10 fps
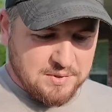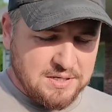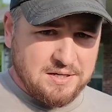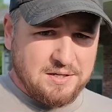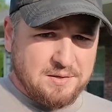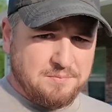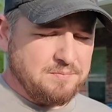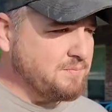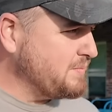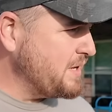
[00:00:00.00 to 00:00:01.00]
But
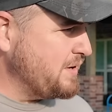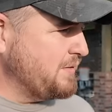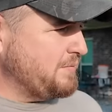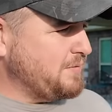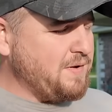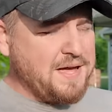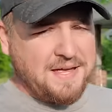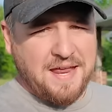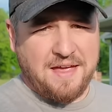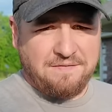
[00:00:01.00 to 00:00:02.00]
um, we've
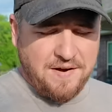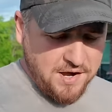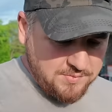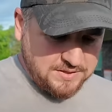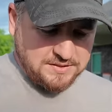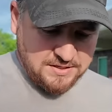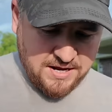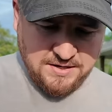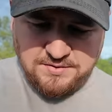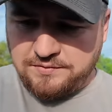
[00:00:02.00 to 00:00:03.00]
had a very busy day.